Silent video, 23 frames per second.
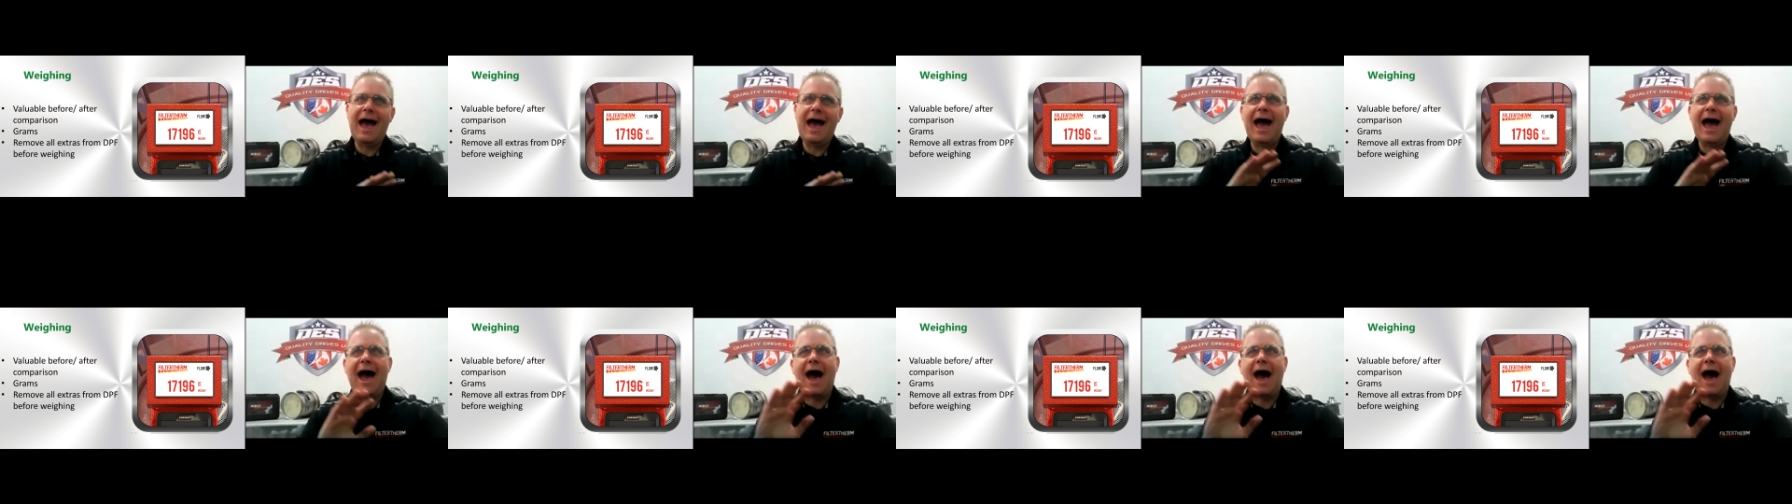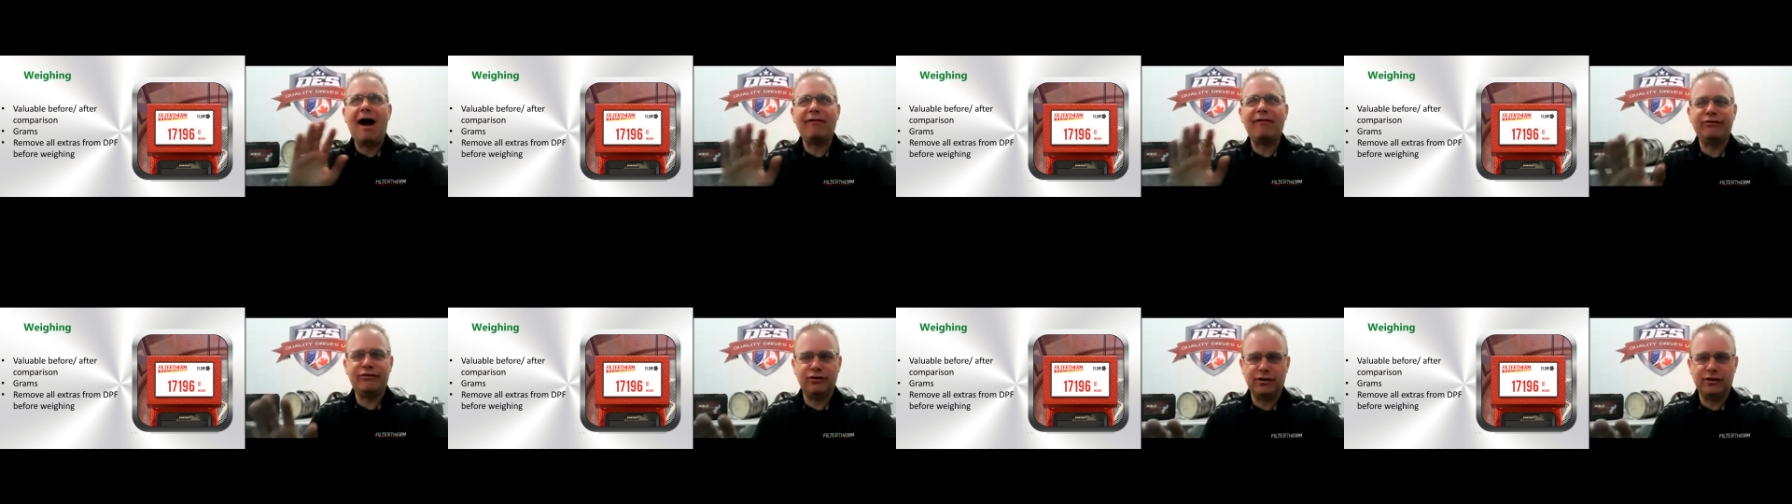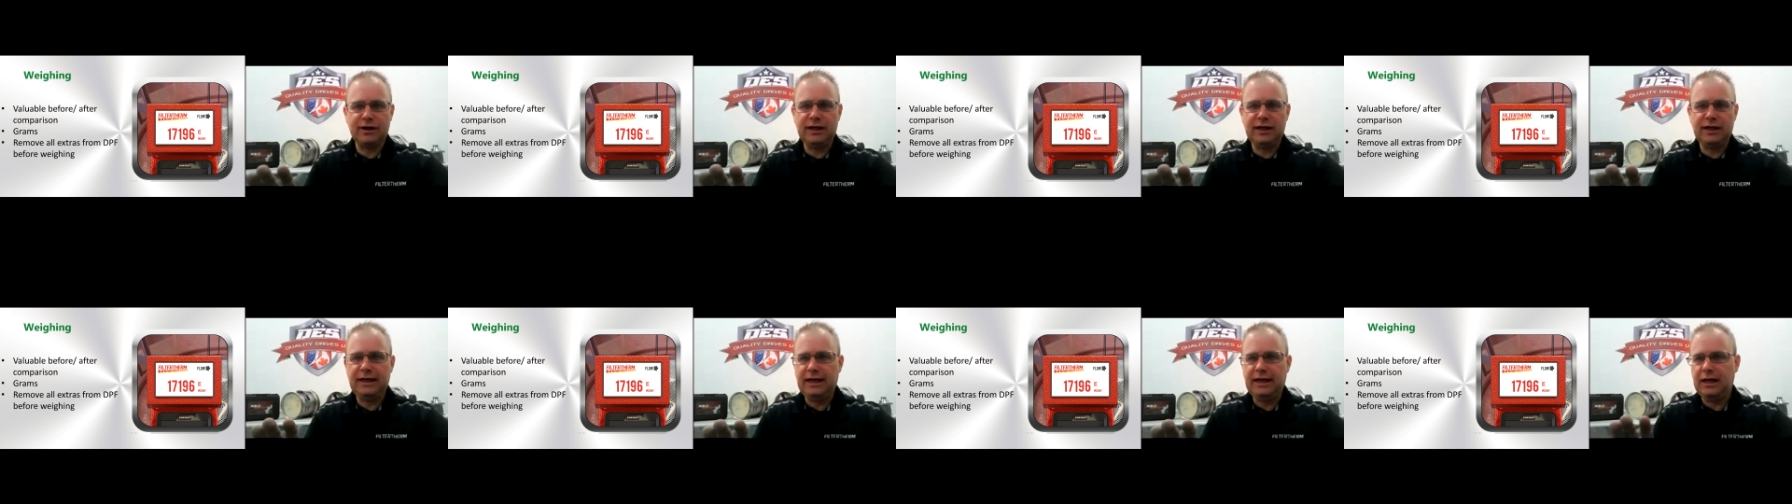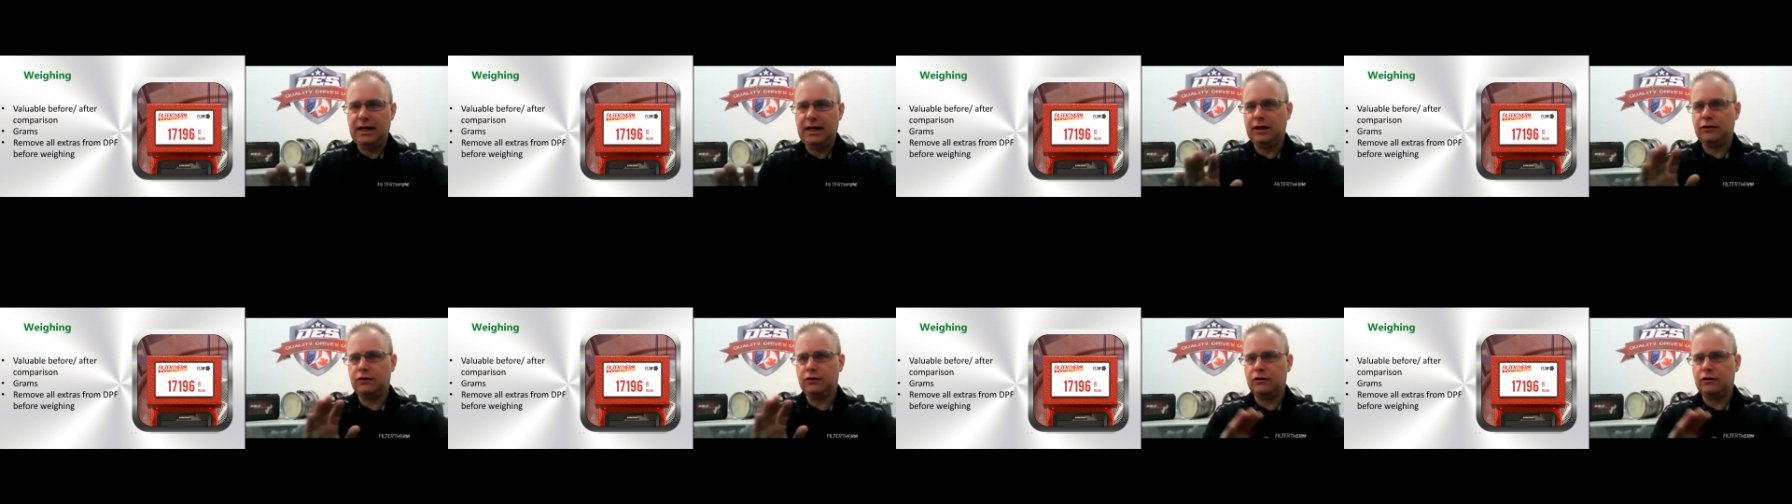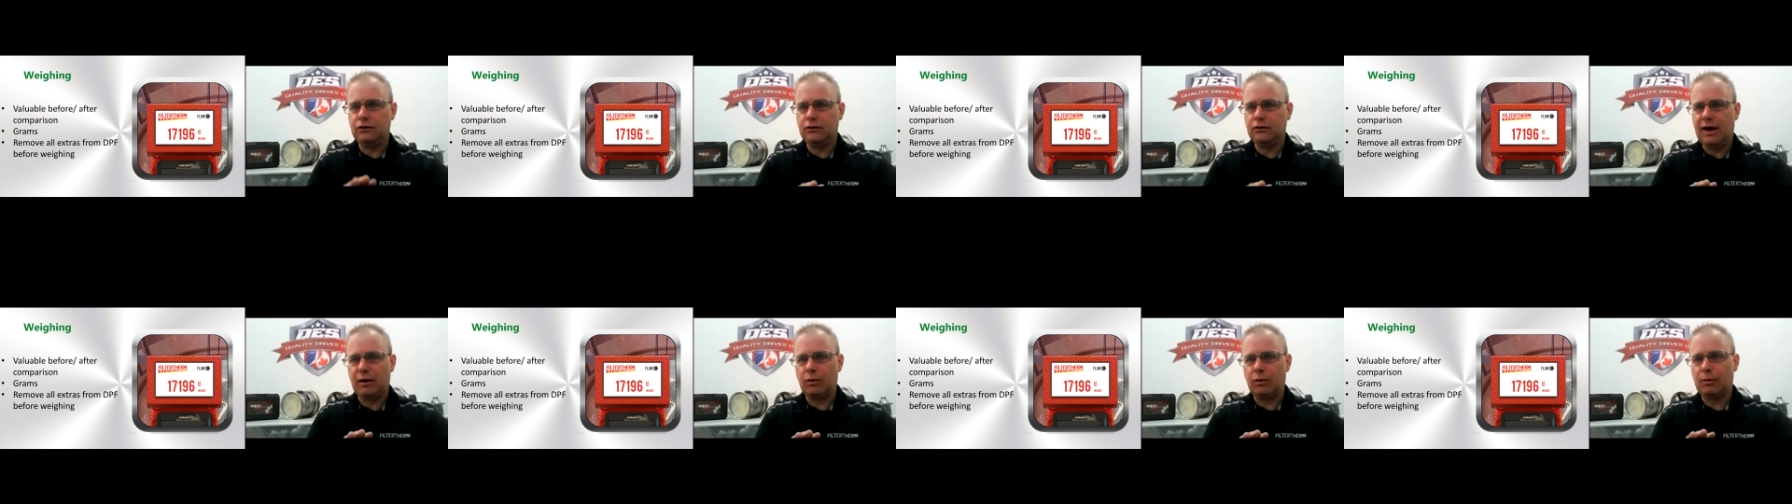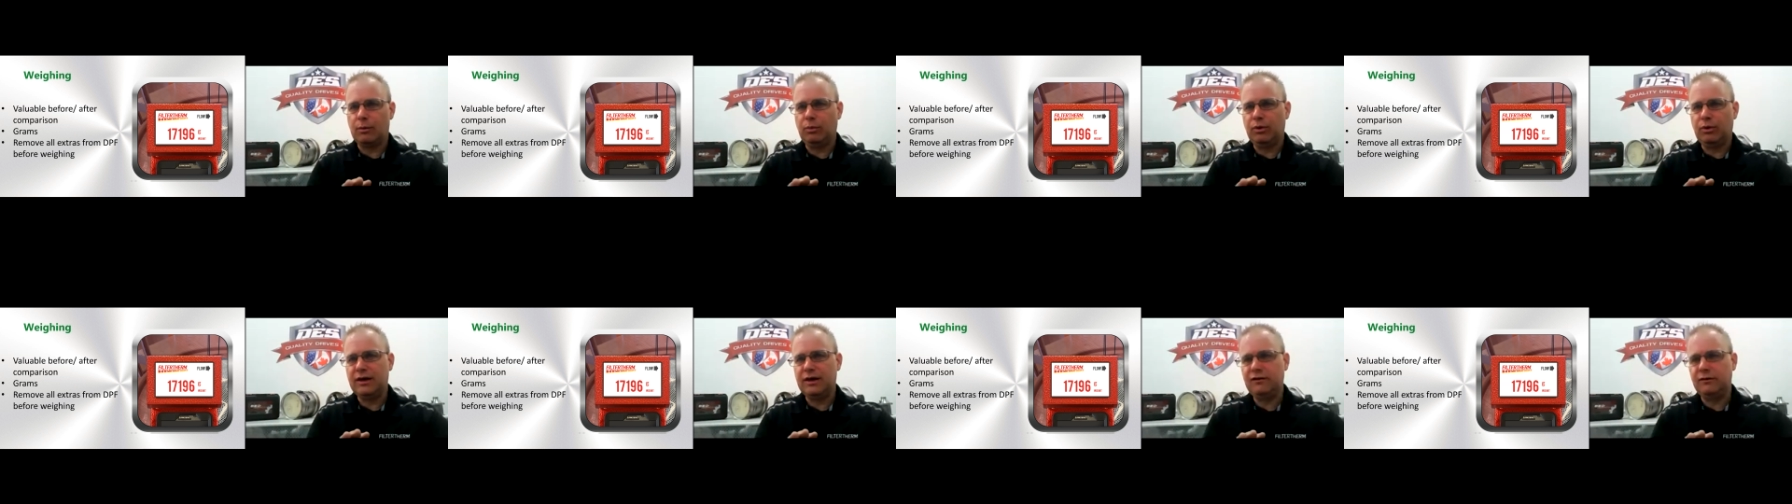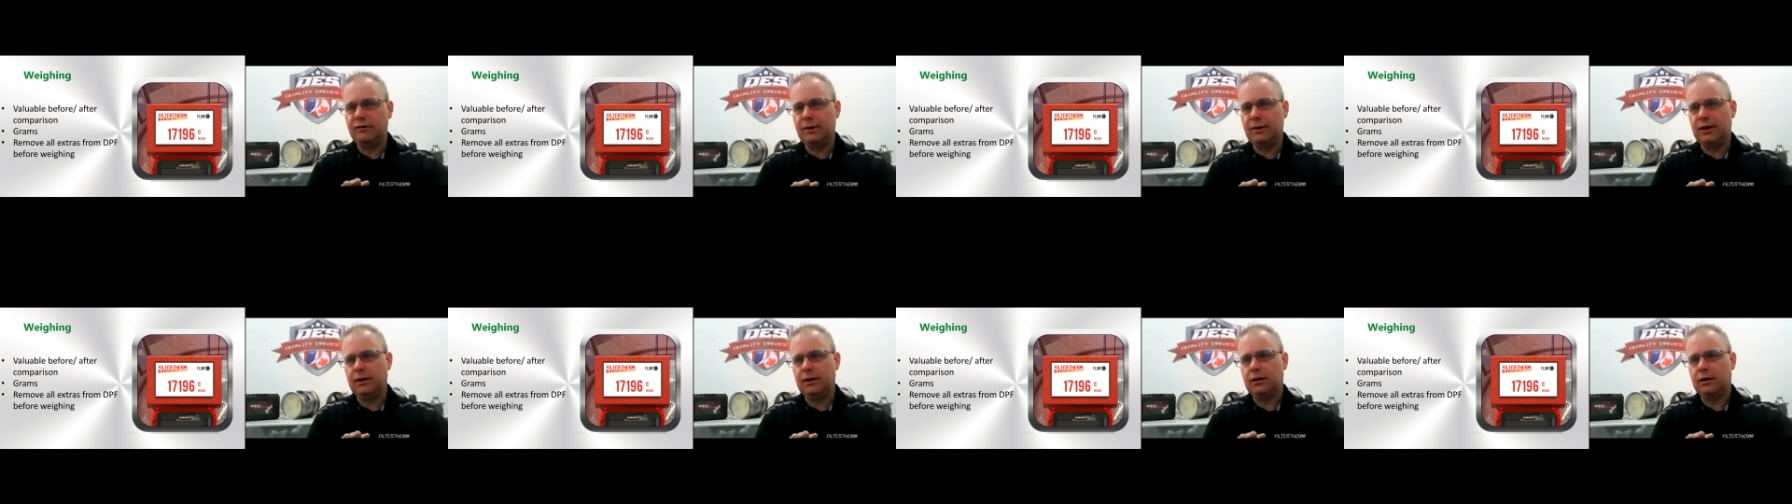after the cleaning to do that replacement.